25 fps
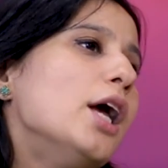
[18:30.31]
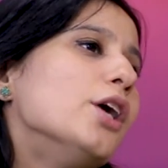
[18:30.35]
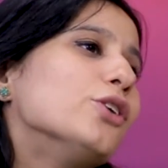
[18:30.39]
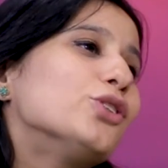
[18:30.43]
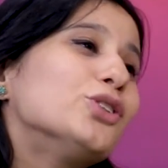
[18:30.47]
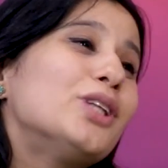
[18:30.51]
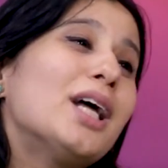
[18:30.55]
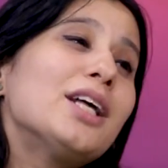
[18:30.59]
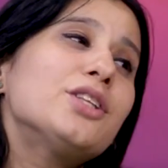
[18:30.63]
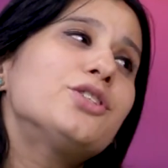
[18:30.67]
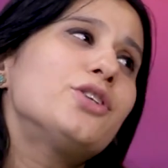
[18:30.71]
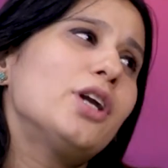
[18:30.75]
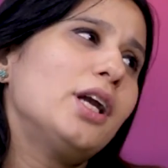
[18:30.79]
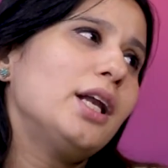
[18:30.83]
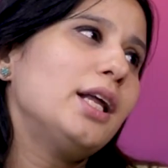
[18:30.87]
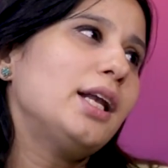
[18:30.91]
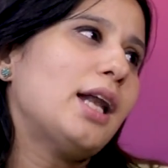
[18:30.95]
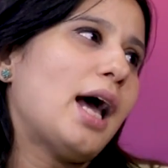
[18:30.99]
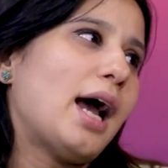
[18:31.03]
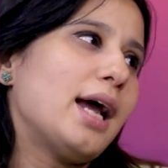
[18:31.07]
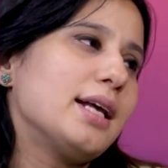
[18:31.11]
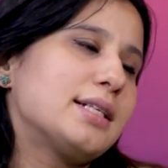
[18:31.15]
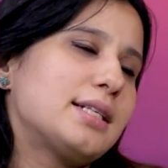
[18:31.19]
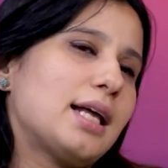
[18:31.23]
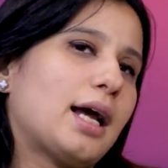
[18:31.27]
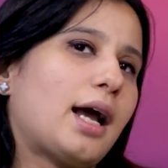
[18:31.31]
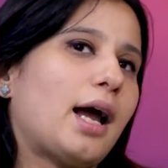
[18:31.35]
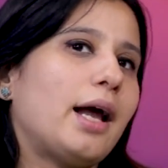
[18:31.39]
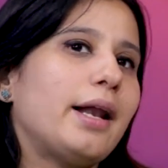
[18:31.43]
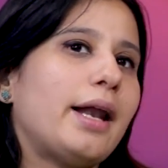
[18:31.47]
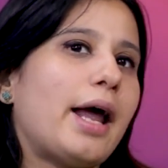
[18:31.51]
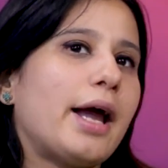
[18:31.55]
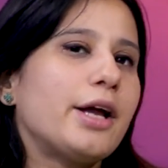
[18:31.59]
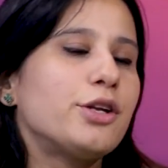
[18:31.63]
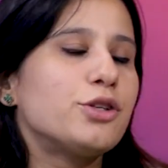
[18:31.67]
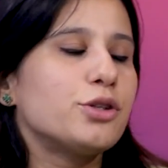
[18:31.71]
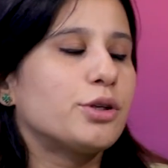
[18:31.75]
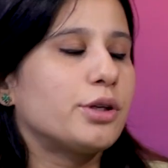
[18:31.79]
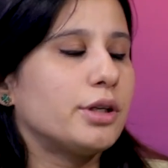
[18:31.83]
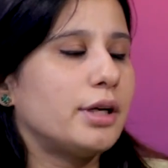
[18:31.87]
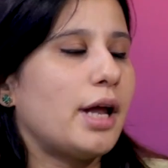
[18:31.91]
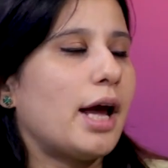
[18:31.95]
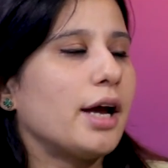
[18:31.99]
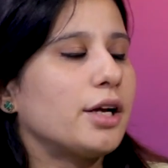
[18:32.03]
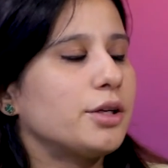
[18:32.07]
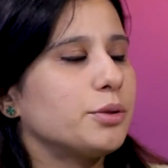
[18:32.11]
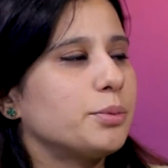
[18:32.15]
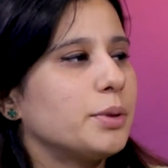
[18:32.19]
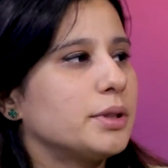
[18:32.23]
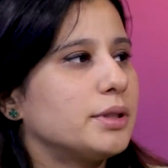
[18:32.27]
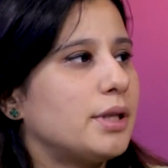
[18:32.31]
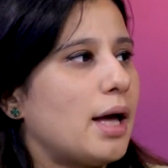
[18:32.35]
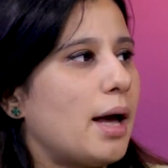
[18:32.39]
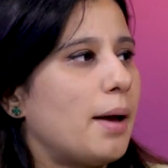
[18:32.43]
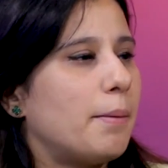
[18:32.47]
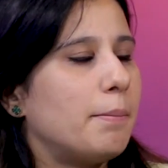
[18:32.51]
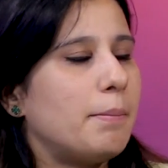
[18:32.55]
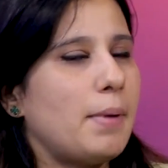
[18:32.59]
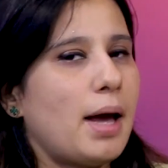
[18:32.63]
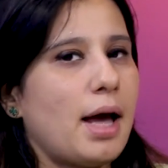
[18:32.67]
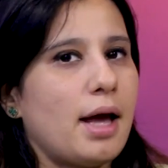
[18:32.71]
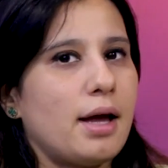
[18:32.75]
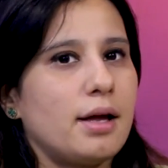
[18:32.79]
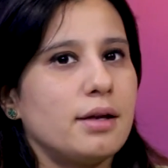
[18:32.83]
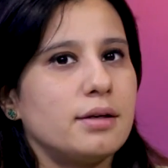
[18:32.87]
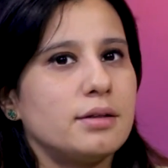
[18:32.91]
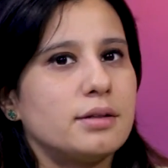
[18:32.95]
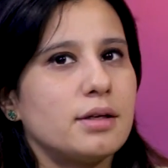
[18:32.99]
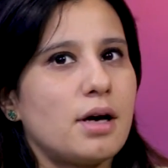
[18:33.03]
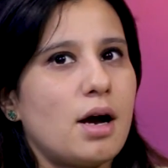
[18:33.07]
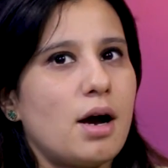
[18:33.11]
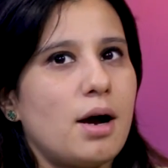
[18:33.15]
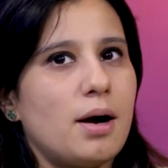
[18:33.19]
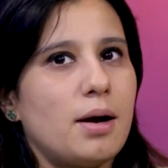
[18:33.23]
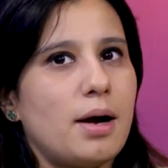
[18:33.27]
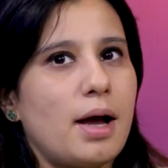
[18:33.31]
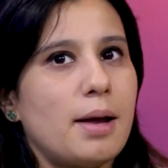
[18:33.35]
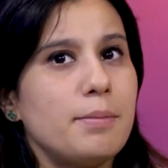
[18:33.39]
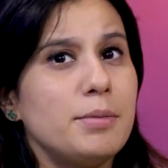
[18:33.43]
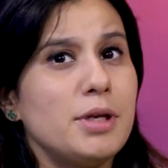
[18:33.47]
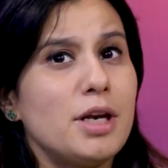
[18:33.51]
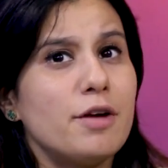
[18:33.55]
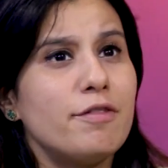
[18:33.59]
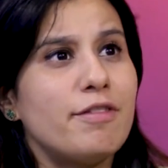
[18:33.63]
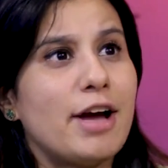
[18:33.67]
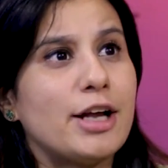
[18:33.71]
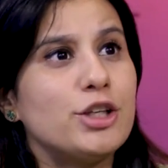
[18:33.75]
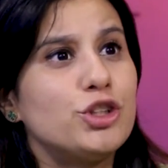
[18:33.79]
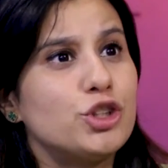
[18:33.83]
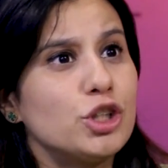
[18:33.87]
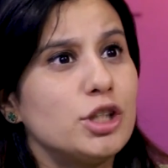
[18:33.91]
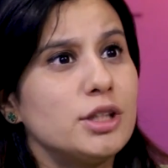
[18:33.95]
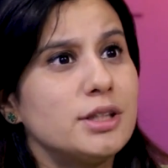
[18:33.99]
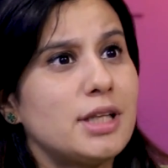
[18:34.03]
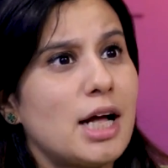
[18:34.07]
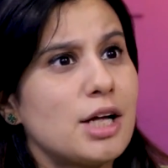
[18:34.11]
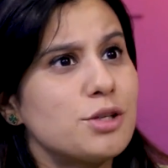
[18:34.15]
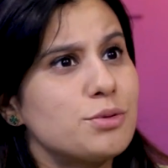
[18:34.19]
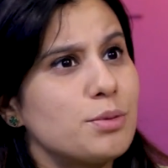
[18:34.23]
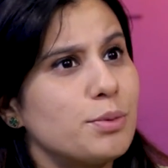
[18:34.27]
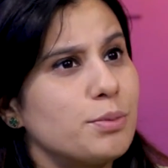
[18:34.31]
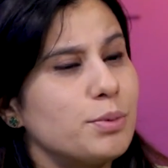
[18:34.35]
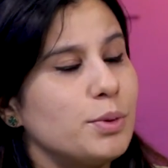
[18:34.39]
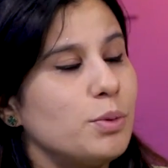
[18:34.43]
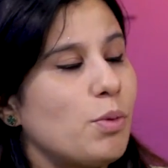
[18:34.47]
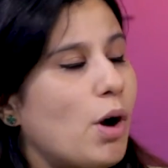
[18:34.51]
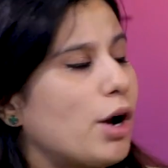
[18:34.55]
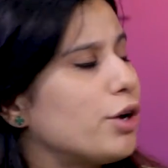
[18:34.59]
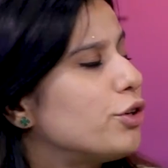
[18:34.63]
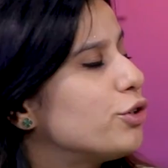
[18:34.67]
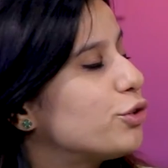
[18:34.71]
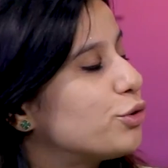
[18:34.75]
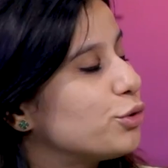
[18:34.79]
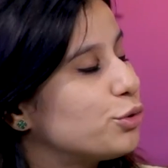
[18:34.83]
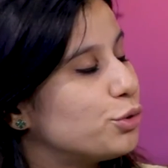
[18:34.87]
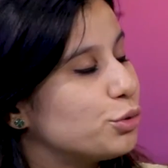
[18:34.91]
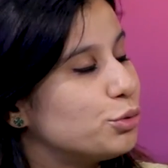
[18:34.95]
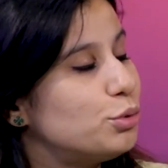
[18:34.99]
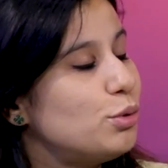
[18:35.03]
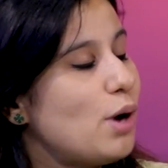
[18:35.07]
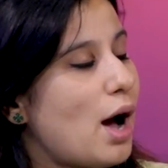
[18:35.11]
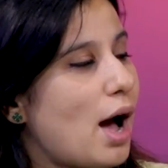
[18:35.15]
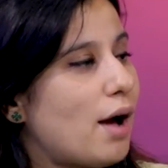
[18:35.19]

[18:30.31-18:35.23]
So that's really nice. Like I like to connect with them, and I mean eventually that's what we wanted to do.